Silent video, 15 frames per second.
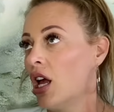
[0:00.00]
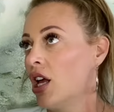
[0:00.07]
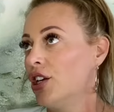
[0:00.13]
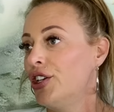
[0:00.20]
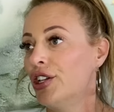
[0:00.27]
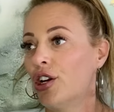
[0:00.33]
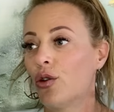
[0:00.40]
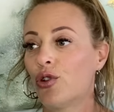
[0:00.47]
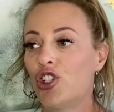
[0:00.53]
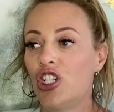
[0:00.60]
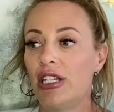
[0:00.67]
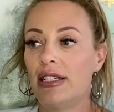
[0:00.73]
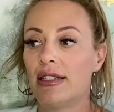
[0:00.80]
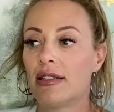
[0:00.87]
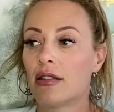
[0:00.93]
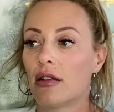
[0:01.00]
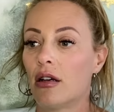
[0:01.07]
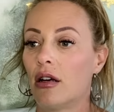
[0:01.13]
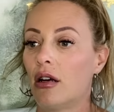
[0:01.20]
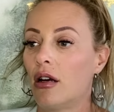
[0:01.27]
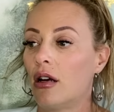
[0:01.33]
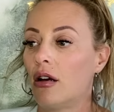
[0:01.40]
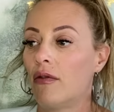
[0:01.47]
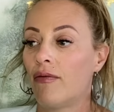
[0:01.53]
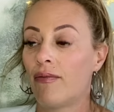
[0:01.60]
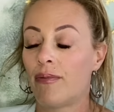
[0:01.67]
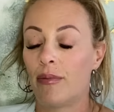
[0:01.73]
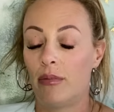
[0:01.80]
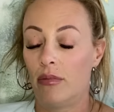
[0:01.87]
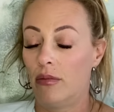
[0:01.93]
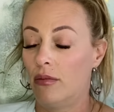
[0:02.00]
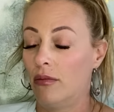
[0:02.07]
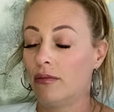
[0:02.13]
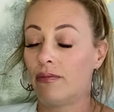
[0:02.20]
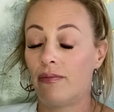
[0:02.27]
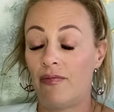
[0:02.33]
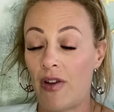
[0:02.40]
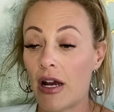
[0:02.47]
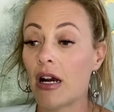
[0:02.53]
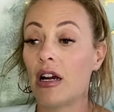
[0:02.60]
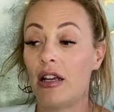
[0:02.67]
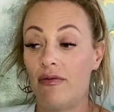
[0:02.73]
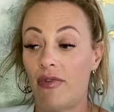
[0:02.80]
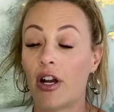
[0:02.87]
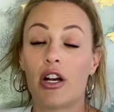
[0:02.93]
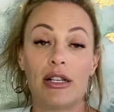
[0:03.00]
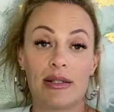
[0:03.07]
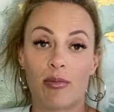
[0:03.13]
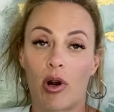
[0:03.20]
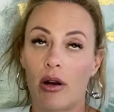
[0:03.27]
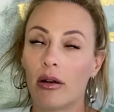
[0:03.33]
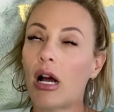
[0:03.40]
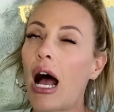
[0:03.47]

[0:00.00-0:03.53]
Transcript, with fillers: You know, she's very, very smart.